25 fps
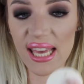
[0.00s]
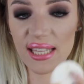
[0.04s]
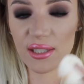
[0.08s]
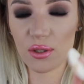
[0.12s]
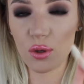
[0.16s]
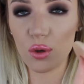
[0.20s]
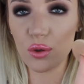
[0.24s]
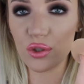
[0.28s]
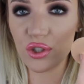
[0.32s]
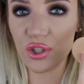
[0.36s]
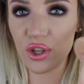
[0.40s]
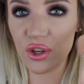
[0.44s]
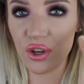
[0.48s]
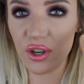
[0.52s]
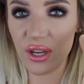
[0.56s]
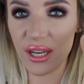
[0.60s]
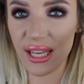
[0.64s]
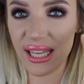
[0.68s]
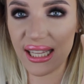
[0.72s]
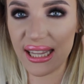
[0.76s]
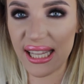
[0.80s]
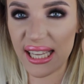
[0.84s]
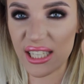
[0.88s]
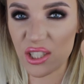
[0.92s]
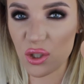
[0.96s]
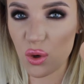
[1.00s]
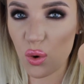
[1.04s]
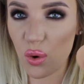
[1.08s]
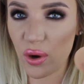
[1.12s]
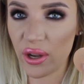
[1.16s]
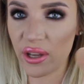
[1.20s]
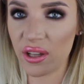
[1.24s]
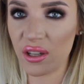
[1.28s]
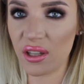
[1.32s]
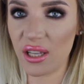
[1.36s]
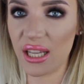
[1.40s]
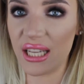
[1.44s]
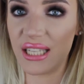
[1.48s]
It's also going to collect
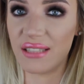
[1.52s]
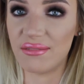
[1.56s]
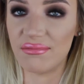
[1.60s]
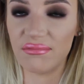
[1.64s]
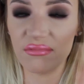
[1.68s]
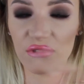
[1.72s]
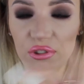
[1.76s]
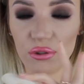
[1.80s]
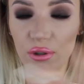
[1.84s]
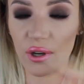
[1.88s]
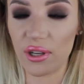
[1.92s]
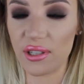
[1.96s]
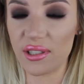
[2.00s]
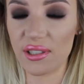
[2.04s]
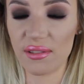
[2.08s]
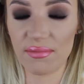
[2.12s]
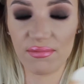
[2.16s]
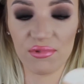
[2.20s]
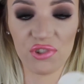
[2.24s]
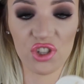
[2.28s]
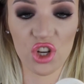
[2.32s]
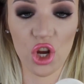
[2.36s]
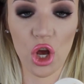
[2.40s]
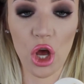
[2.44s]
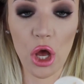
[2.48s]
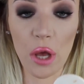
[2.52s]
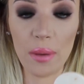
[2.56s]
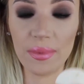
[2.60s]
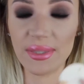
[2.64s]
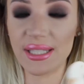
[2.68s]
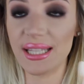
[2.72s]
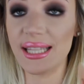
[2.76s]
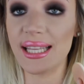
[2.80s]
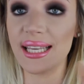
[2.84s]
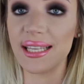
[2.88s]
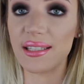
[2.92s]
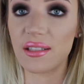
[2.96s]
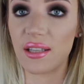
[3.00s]
oil and gross germs
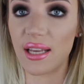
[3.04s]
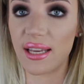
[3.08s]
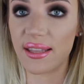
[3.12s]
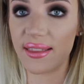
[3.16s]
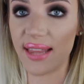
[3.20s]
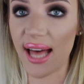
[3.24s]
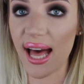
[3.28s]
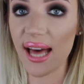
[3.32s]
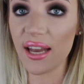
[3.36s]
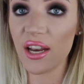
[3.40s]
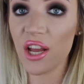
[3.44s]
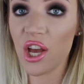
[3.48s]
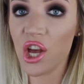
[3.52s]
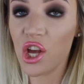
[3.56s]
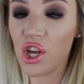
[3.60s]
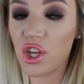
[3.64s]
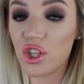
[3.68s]
and things like that.